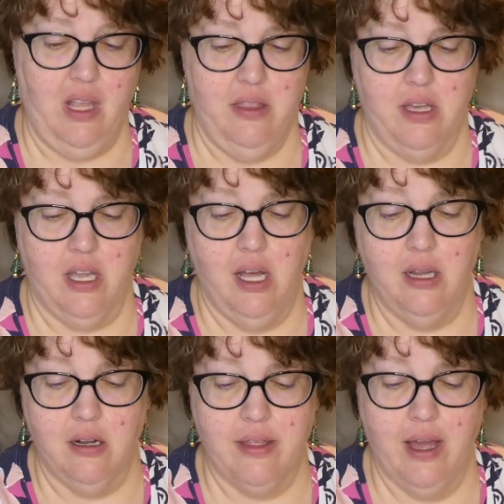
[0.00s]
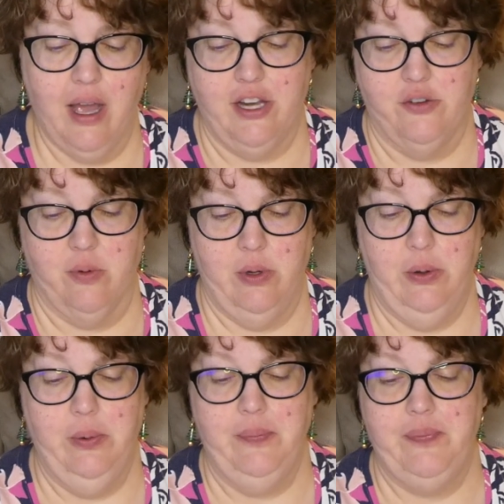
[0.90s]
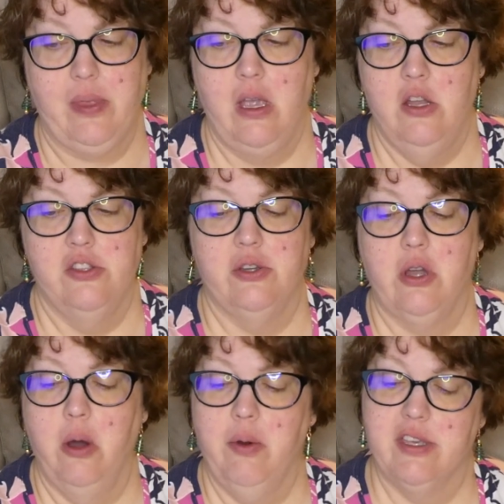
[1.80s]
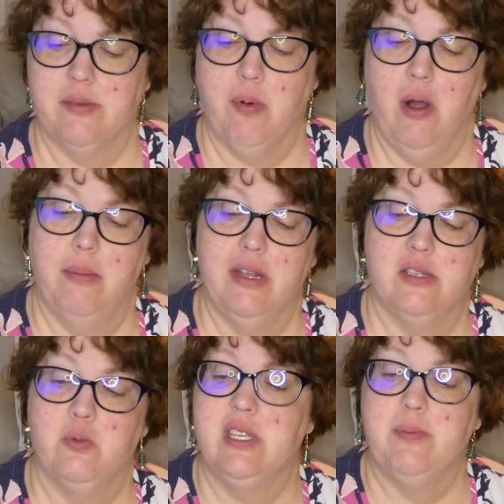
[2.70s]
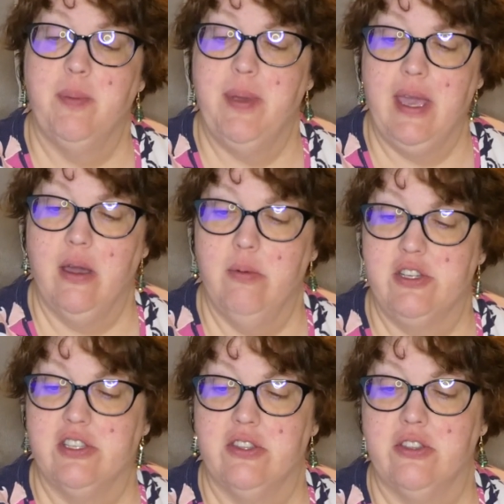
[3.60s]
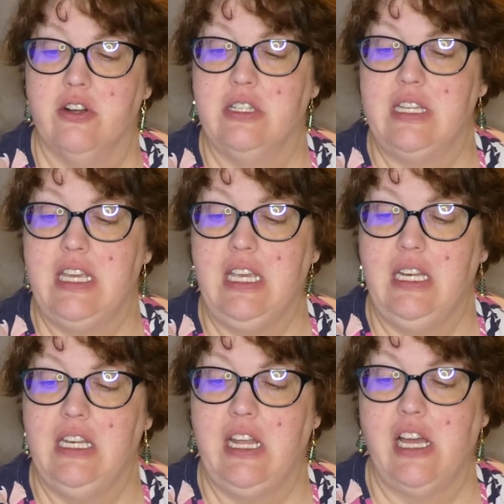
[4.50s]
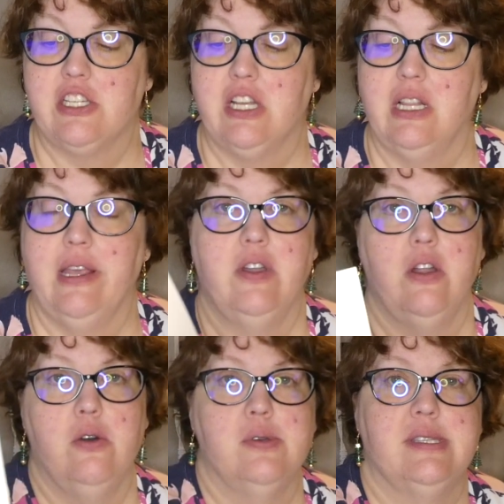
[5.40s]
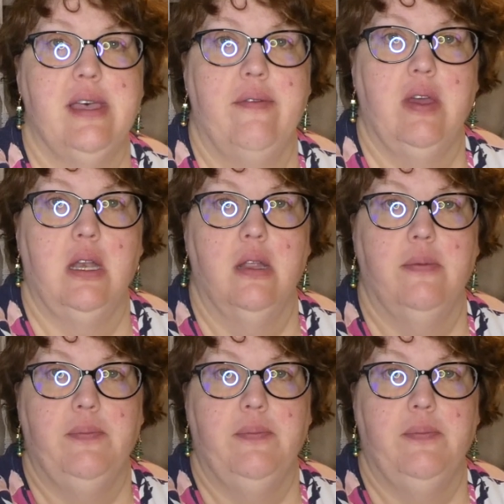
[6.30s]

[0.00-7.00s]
The color that I drew to go with this prompt is Whisper Pink, which is 13-1107.